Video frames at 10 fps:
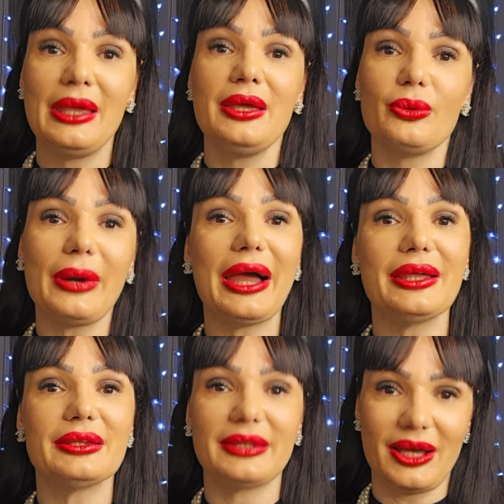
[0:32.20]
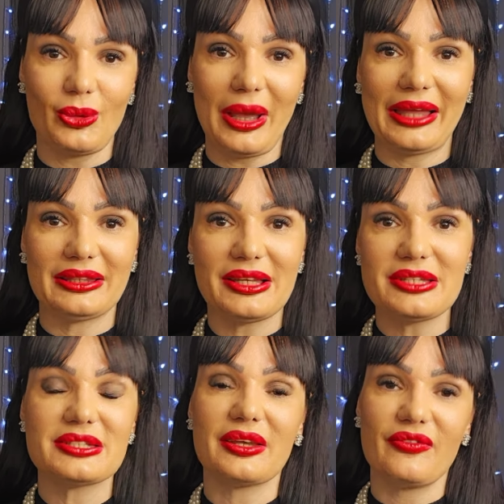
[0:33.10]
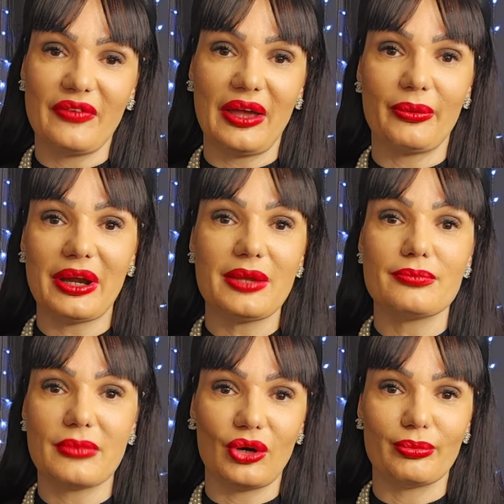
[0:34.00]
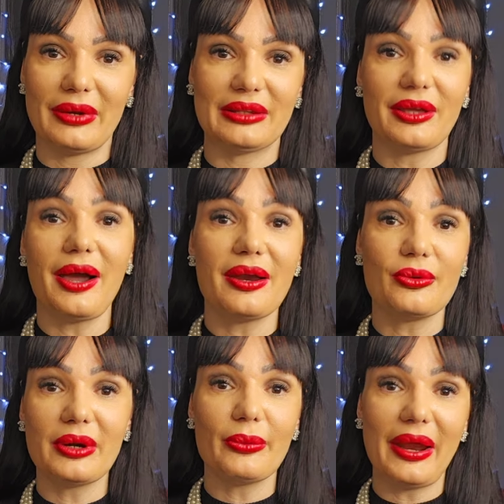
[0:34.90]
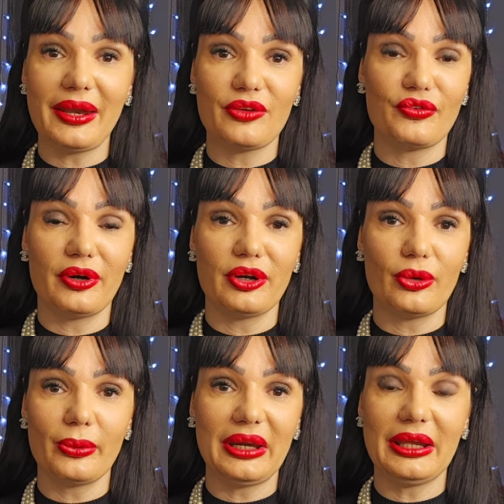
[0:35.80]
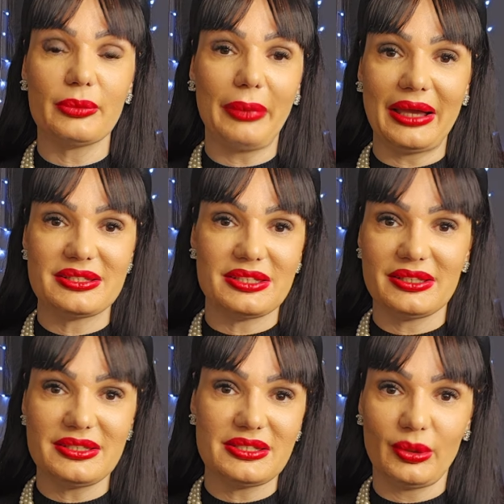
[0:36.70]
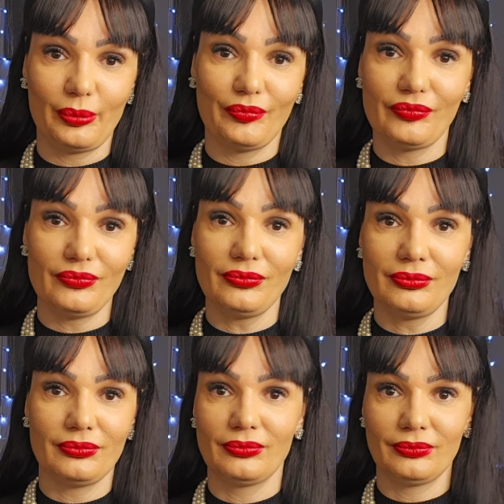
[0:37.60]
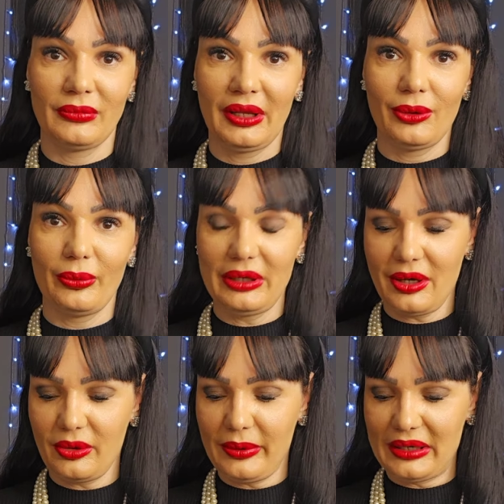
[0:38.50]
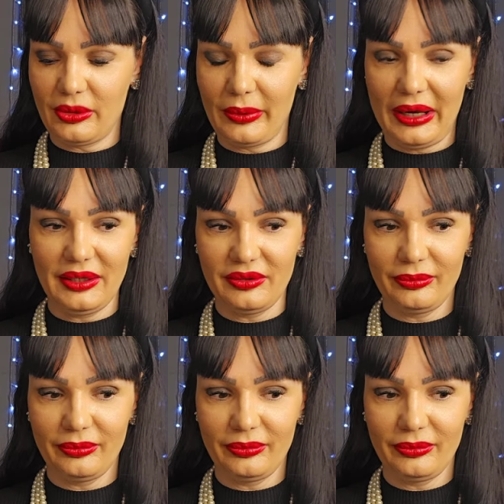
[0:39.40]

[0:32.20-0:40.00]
right now at this very moment. Are we ready for your reading, Pisces? We are ready, right?